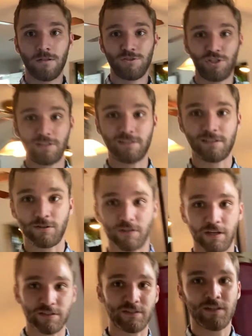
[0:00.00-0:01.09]
Check this out,
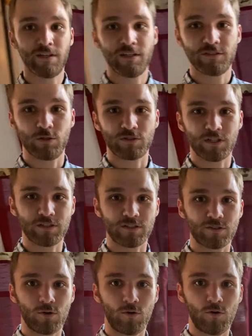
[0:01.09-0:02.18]
guys. So it's got this
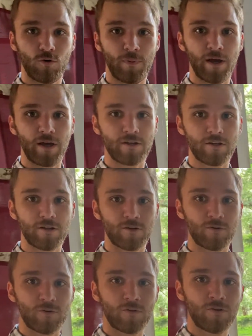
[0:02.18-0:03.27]
whole
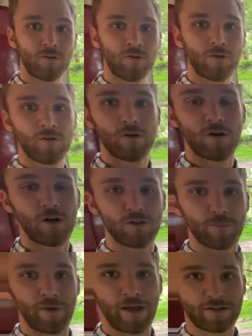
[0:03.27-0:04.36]
patio on the
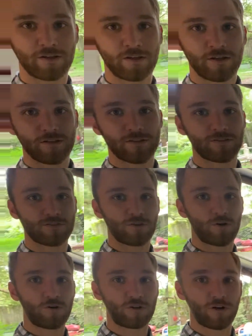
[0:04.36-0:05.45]
back. This is
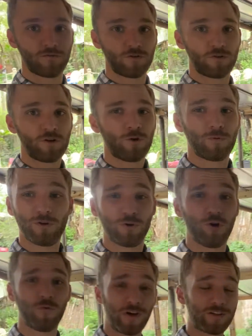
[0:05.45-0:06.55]
all covered. We don't
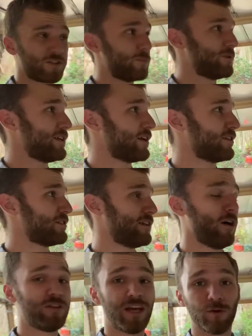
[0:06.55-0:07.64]
know if we're actually gonna be taking this
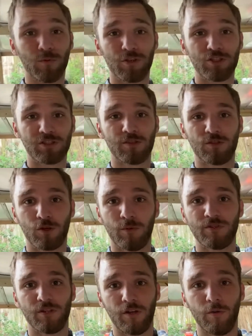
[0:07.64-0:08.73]
down yet. It really just
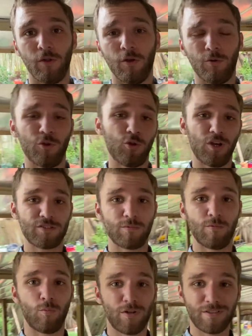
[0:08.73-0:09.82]
determines on whether or not
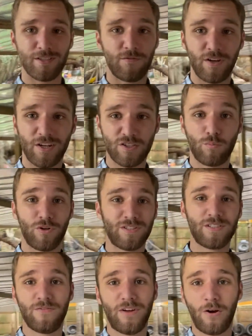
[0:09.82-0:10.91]
someone wants it, if it actually brings
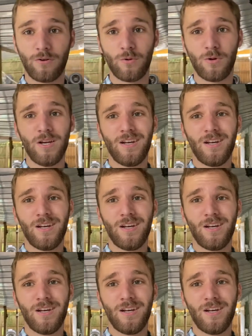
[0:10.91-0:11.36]
in value.